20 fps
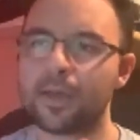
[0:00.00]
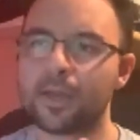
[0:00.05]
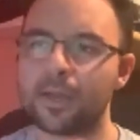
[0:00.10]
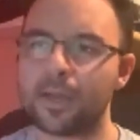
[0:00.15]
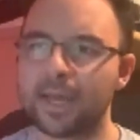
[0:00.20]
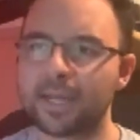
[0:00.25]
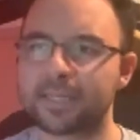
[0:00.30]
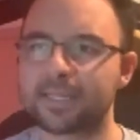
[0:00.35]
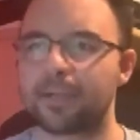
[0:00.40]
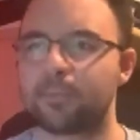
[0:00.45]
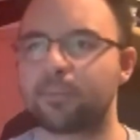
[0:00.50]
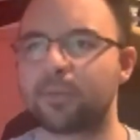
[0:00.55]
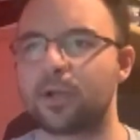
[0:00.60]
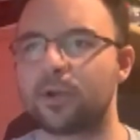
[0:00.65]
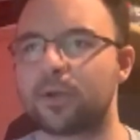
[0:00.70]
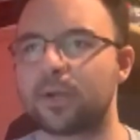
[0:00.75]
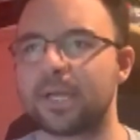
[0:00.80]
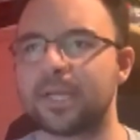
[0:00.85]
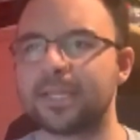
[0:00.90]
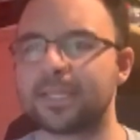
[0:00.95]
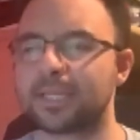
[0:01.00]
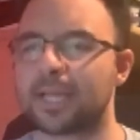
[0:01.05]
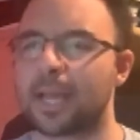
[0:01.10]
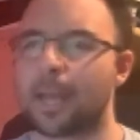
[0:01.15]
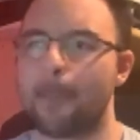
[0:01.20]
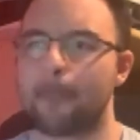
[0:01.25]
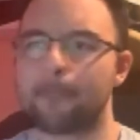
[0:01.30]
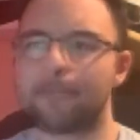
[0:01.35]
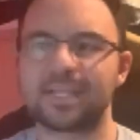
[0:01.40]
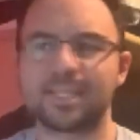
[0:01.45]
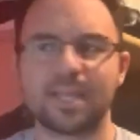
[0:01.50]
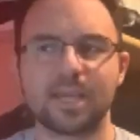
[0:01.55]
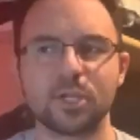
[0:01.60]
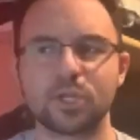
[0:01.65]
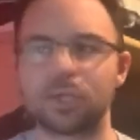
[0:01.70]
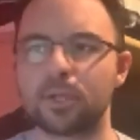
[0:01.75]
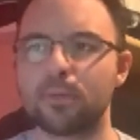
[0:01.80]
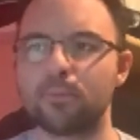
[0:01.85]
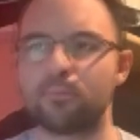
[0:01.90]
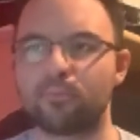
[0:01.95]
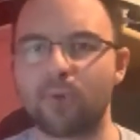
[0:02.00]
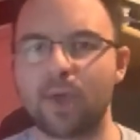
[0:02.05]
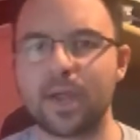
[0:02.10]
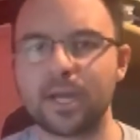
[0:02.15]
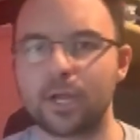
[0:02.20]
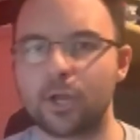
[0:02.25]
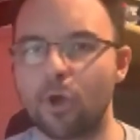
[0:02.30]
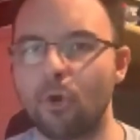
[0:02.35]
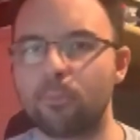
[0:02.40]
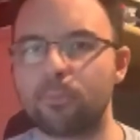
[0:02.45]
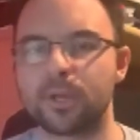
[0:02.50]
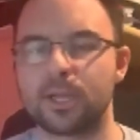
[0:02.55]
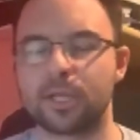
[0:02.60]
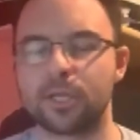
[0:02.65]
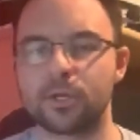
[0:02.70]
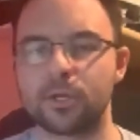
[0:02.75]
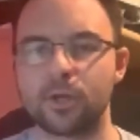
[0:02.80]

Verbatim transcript: Next up here is potentially Branded Opening.